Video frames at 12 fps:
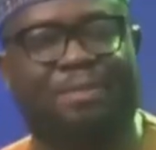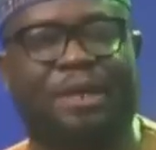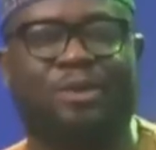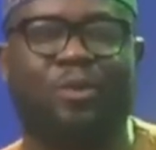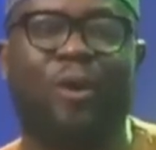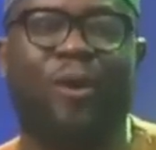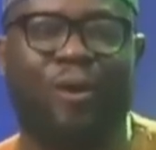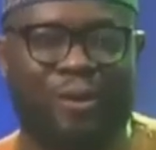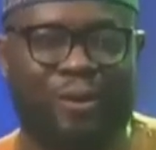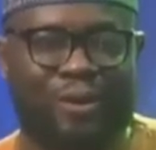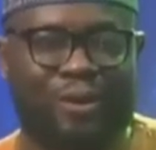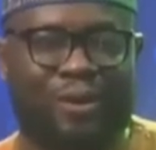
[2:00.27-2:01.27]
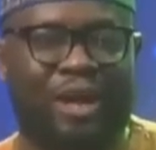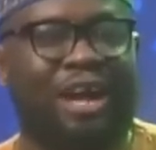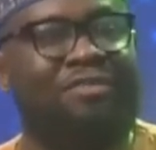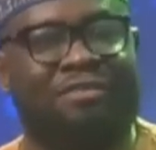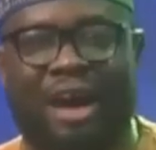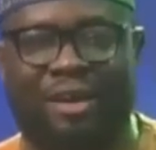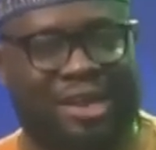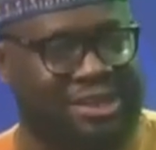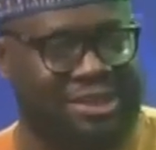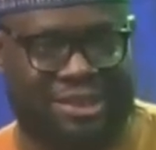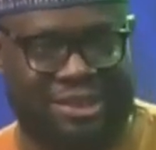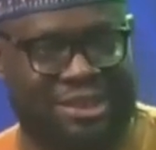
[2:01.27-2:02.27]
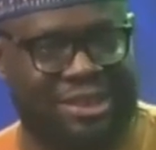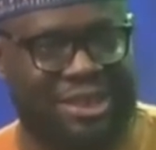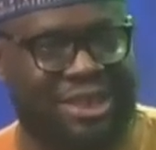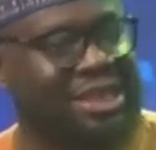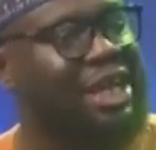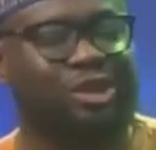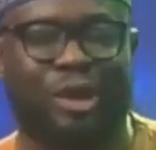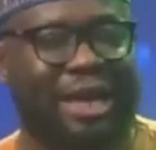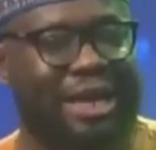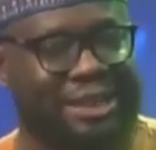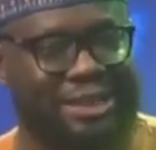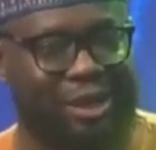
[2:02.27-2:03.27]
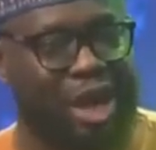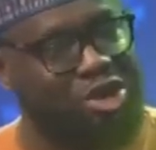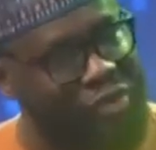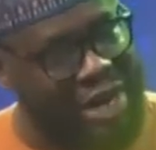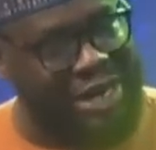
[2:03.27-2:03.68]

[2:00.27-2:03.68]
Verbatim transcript: expects war and violence. That's all I can tell you. Are